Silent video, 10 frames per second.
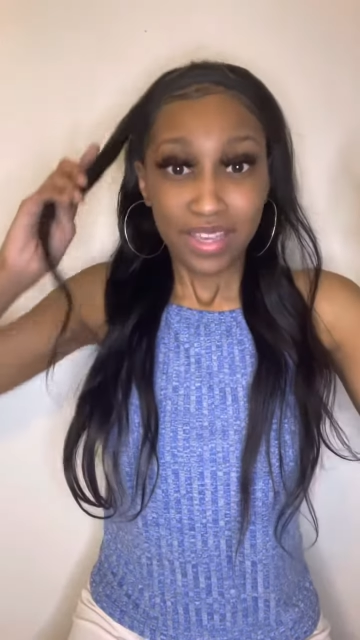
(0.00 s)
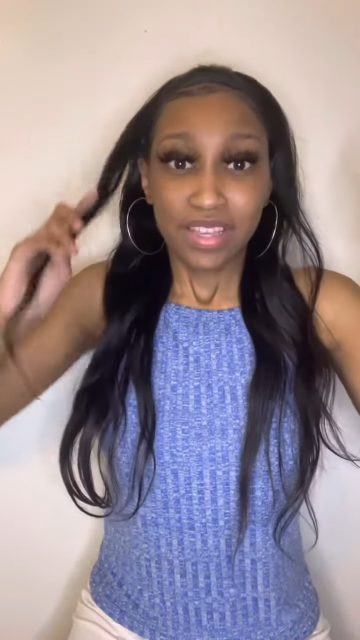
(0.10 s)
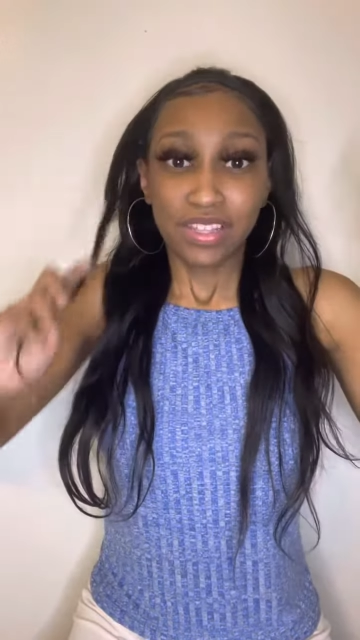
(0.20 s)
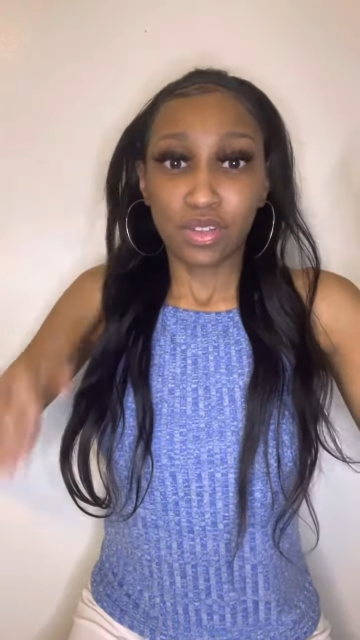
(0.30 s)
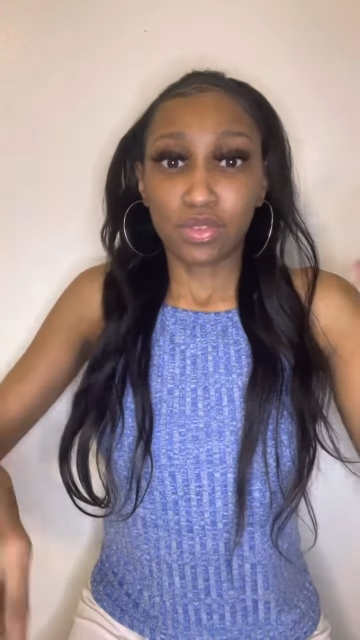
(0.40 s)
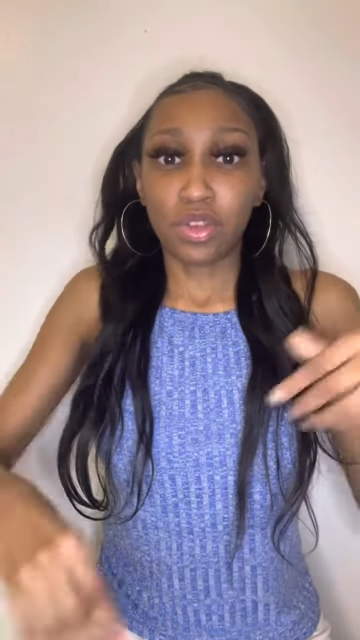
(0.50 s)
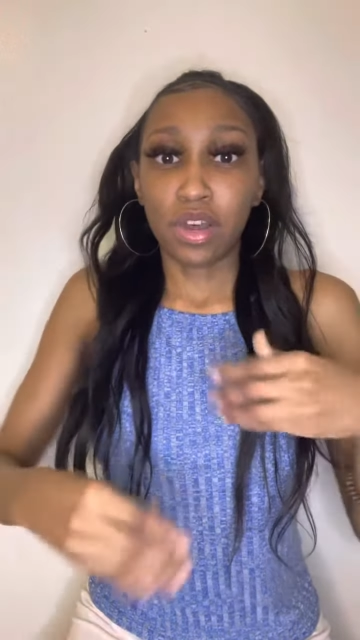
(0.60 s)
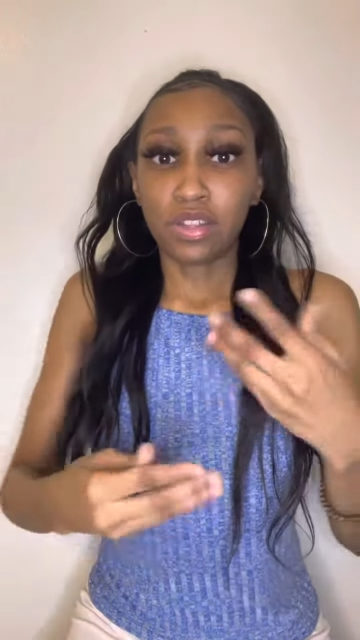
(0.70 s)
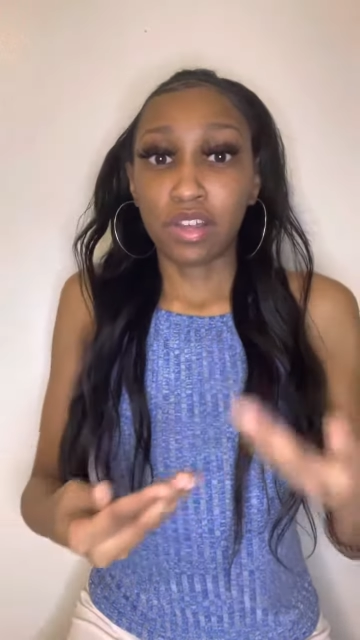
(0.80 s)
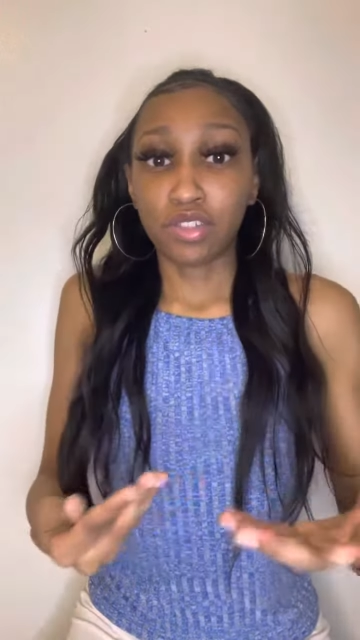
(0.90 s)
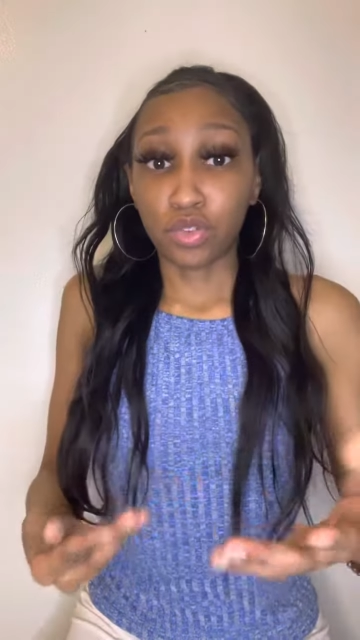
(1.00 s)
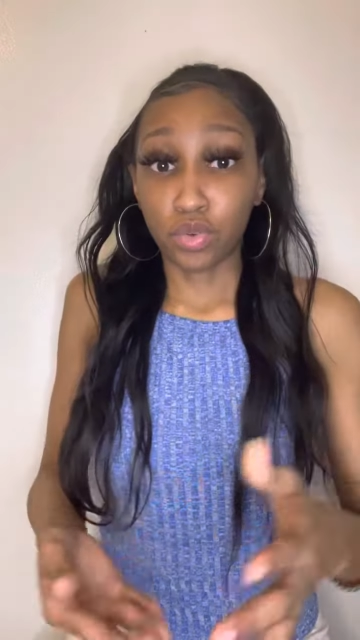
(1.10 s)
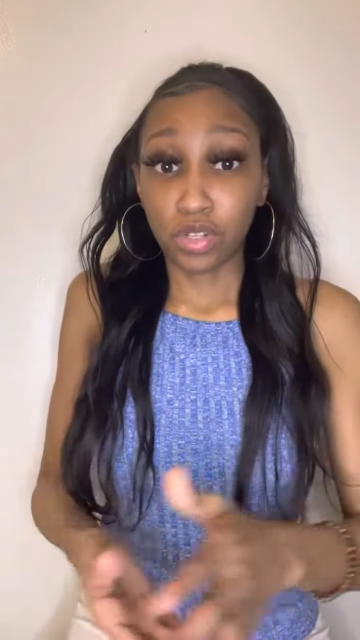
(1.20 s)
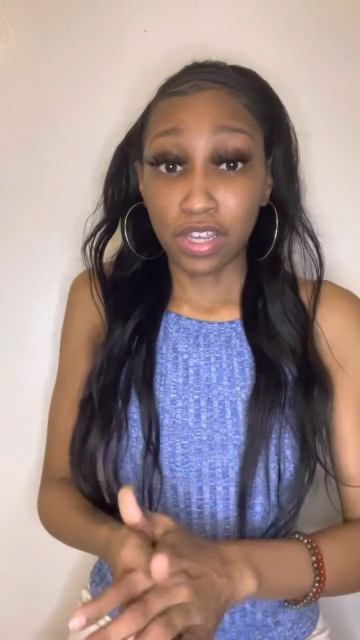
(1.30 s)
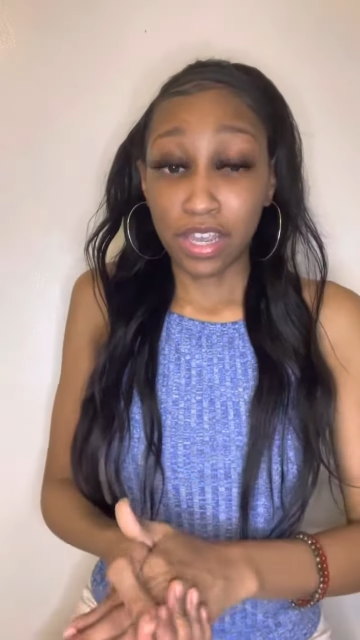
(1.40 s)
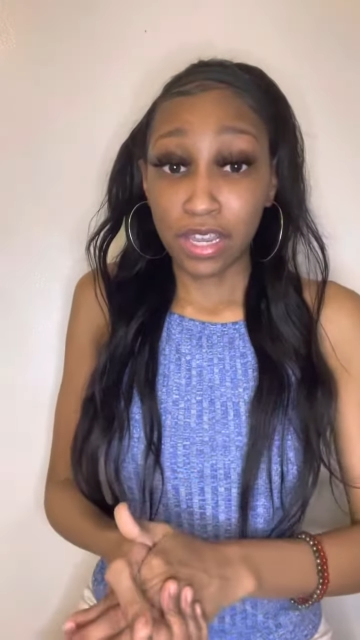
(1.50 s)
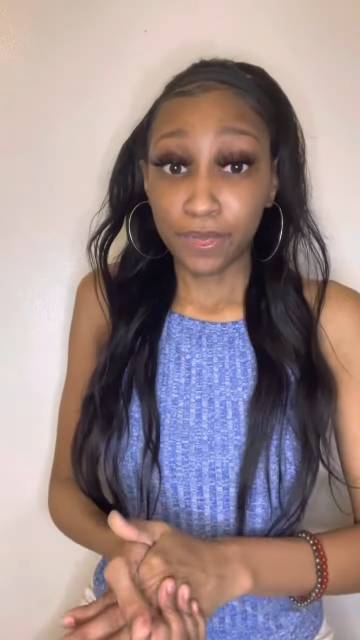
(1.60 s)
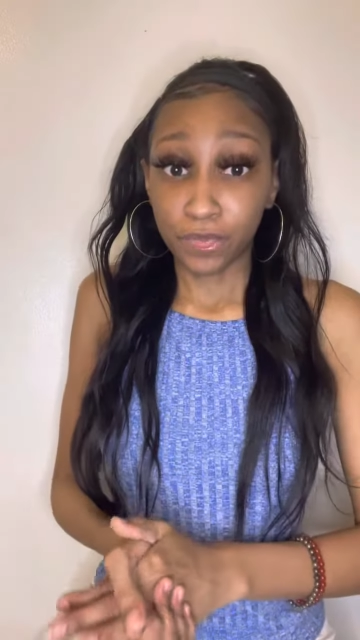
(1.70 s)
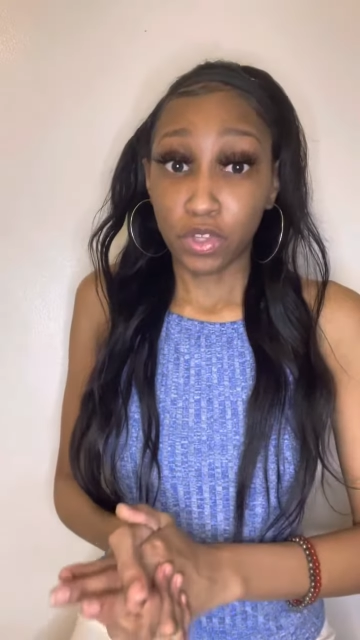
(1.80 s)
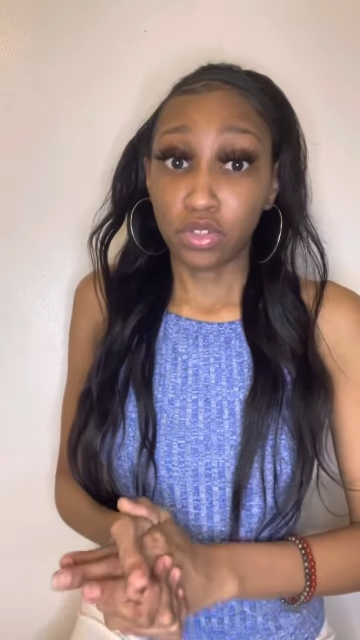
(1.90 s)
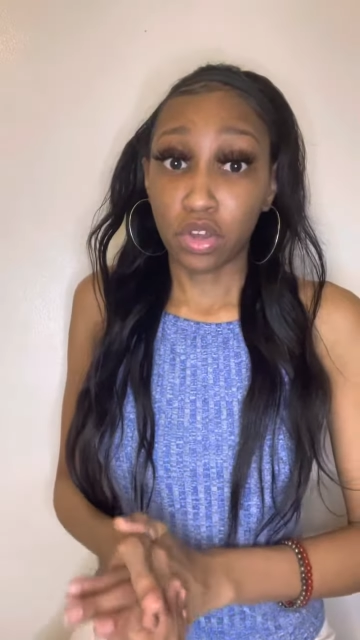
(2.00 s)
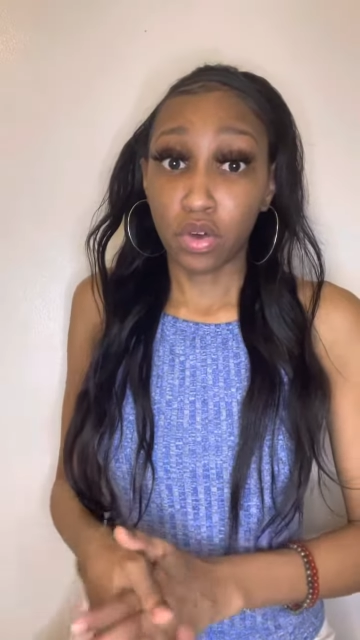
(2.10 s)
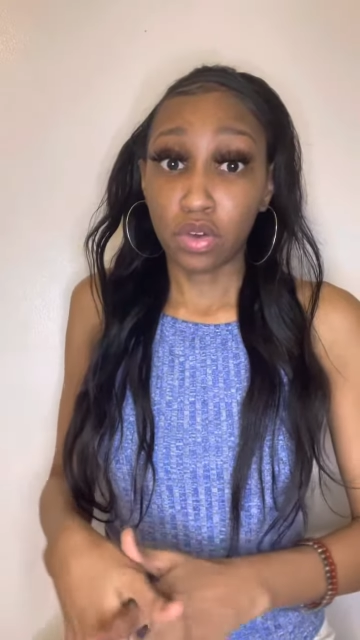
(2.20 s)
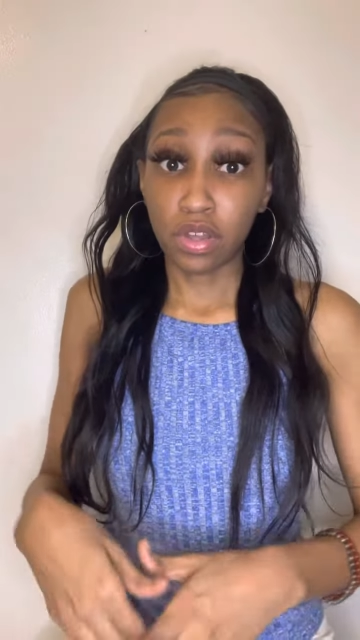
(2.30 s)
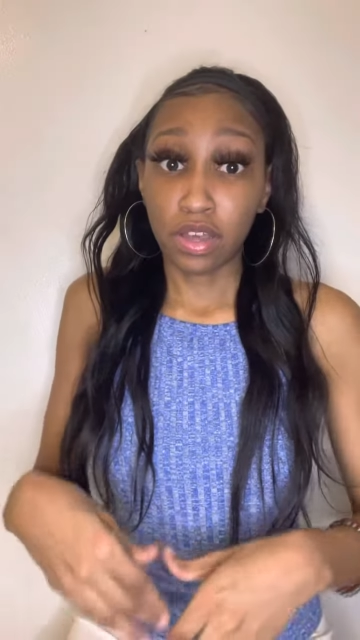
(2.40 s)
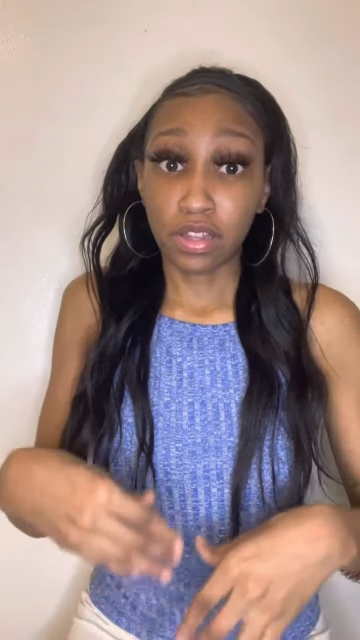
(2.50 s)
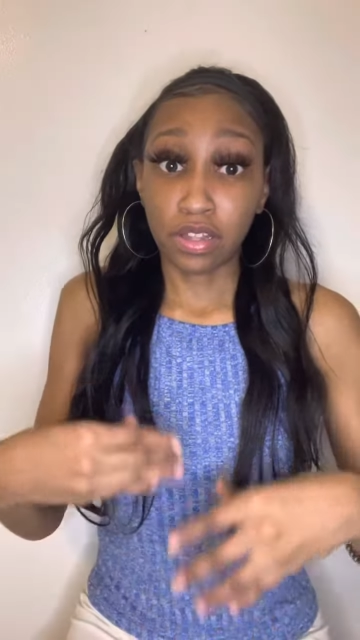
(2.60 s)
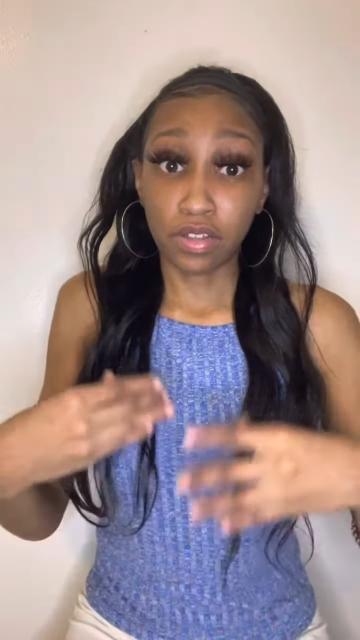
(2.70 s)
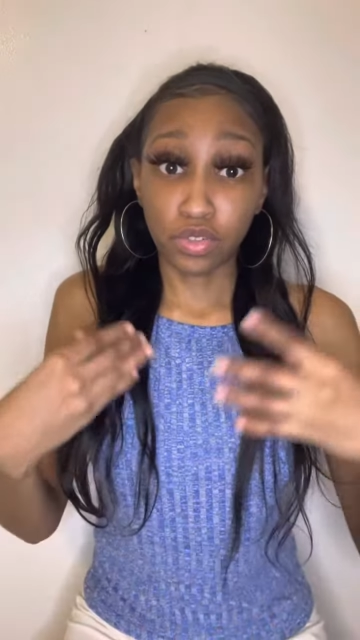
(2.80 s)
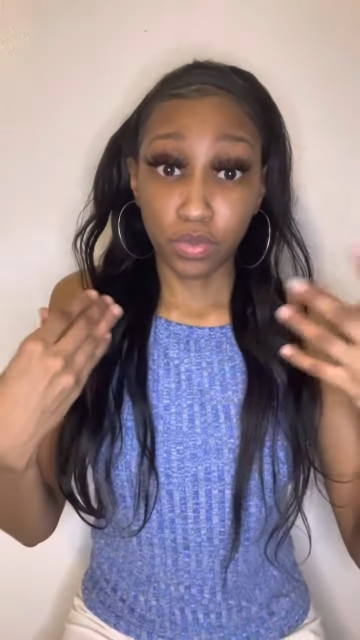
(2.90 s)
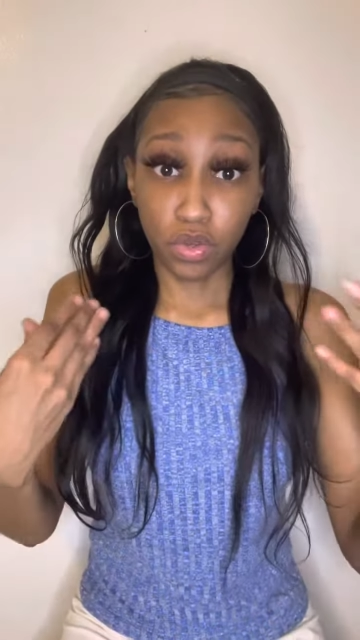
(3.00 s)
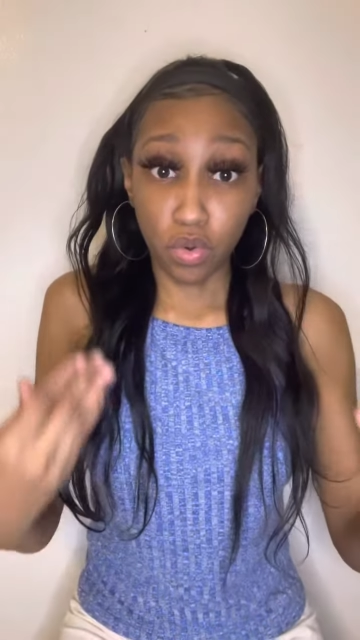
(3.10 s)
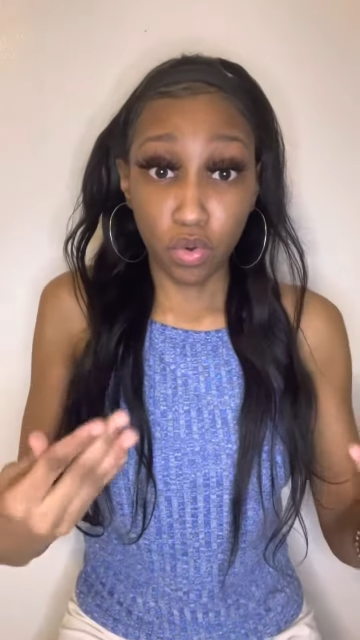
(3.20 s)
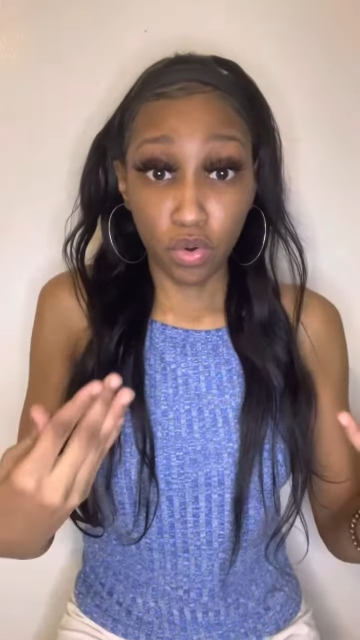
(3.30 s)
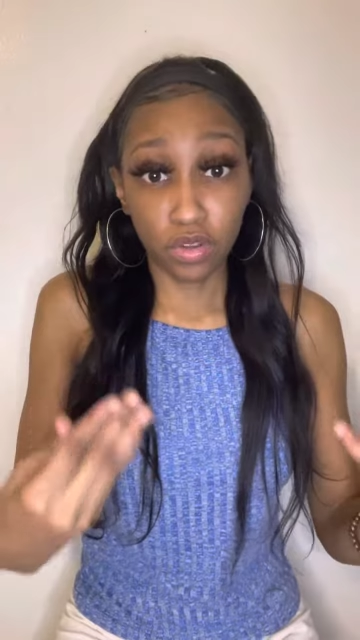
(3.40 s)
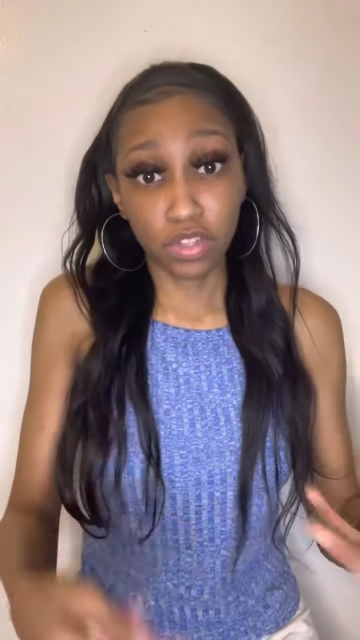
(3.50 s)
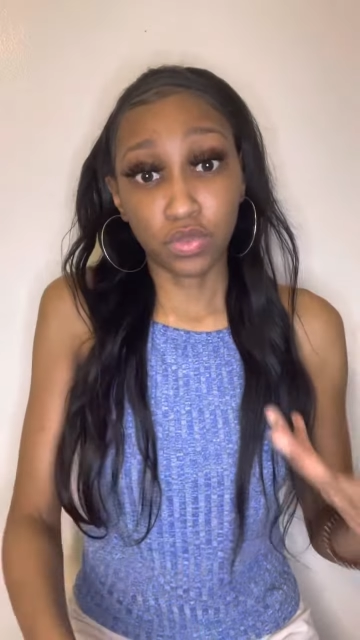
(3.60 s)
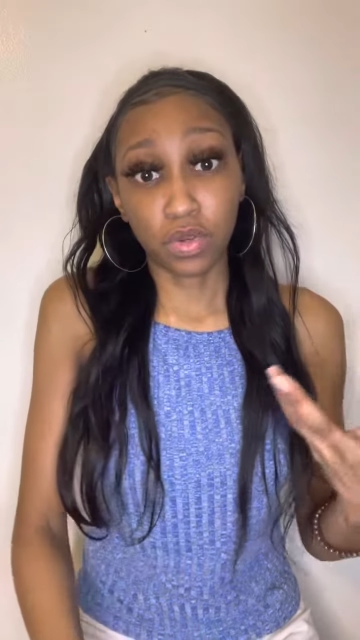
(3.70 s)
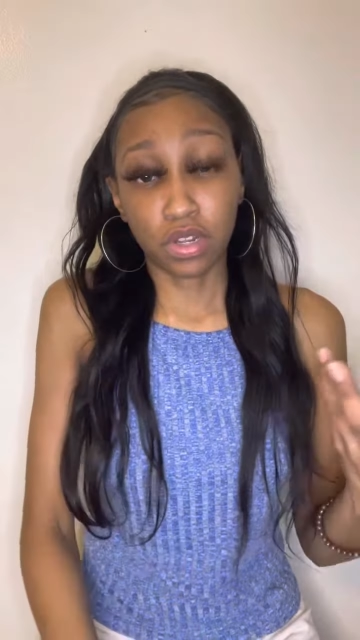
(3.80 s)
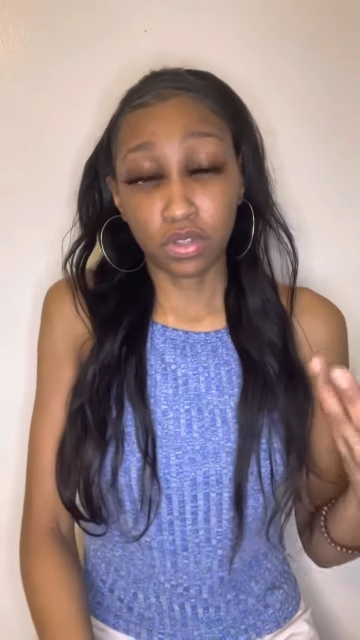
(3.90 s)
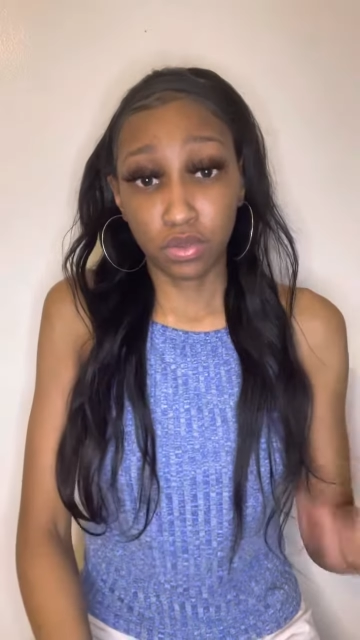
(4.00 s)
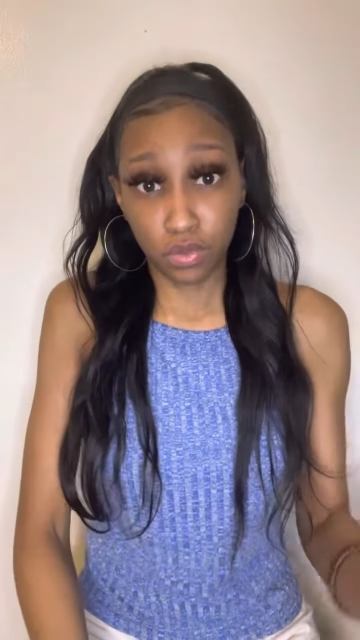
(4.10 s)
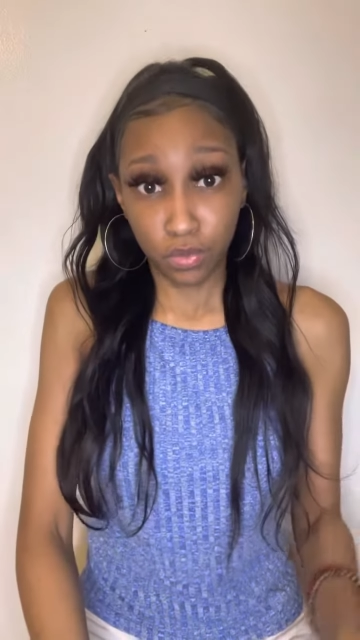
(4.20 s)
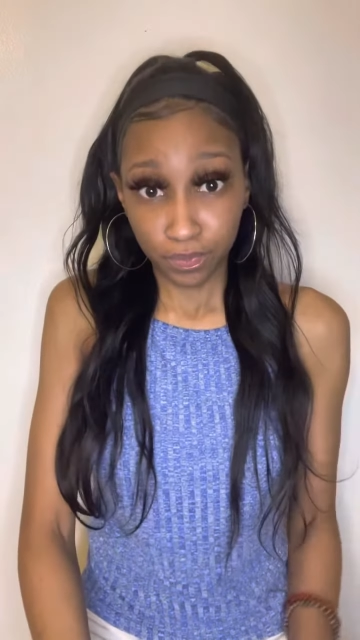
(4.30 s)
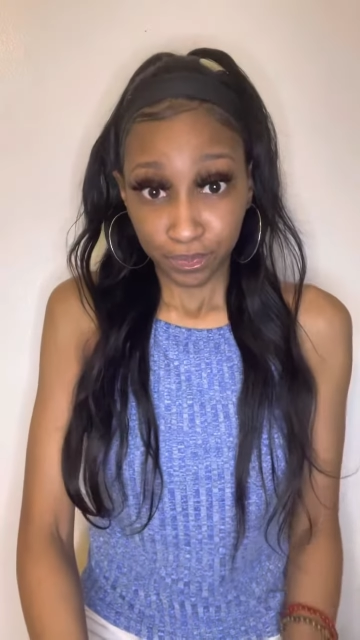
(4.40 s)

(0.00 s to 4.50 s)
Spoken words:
So you know, I love to create, you know, I love to record, that's what I do,